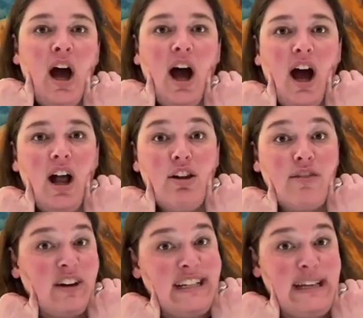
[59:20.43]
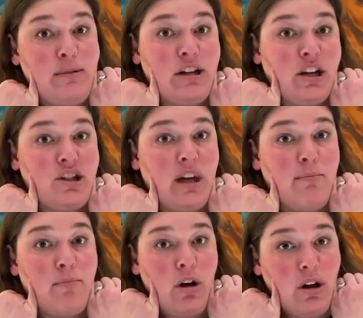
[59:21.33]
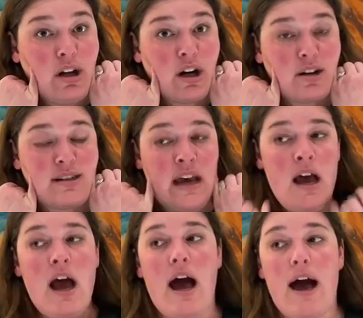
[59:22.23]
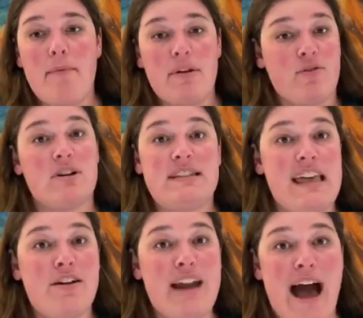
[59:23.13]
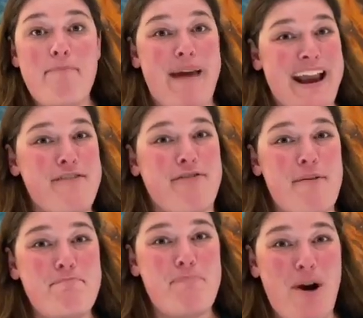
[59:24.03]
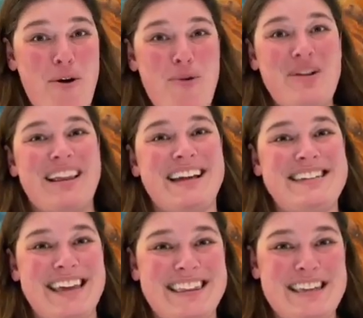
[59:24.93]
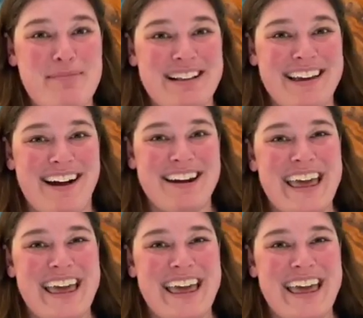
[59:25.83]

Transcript: look very similar to molars, but of course they're not made from bone like teeth typically are.